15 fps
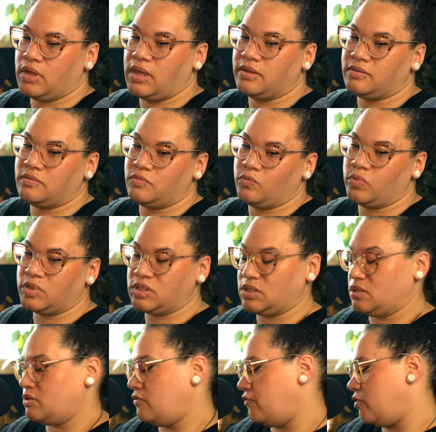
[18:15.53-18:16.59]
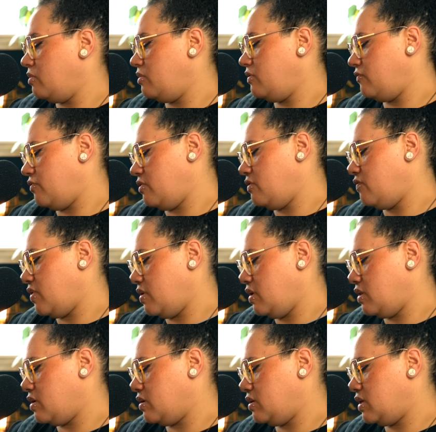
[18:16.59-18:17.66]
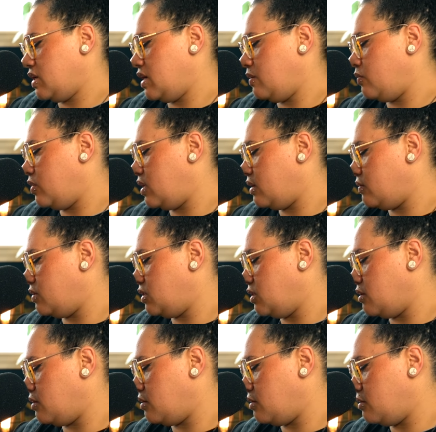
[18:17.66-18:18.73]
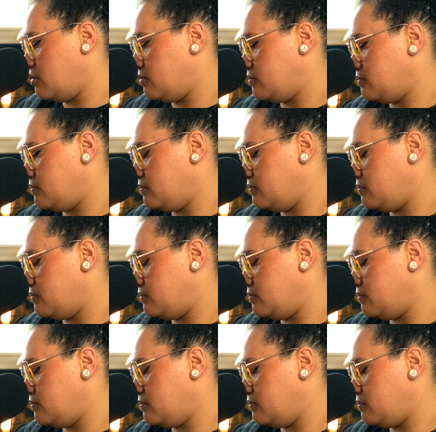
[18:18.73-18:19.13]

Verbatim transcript: It's in deferment for a very long time when I was younger.